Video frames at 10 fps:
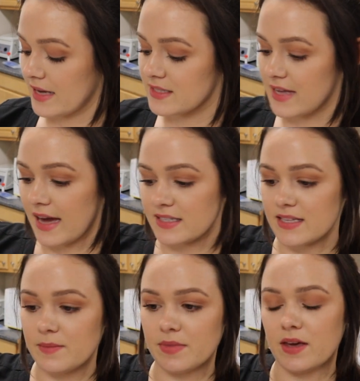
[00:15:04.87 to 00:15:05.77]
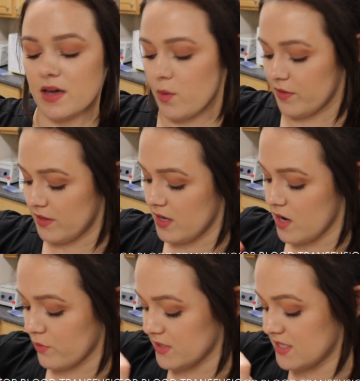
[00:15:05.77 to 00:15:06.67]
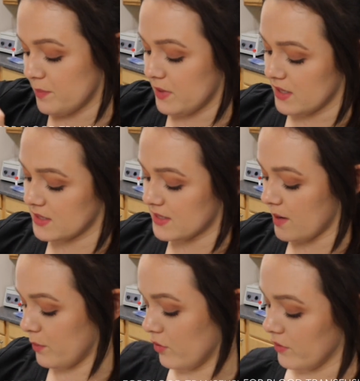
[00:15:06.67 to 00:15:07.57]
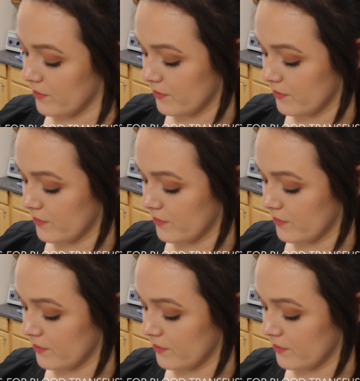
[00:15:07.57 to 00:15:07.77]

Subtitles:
exact same thing with the recipient sample.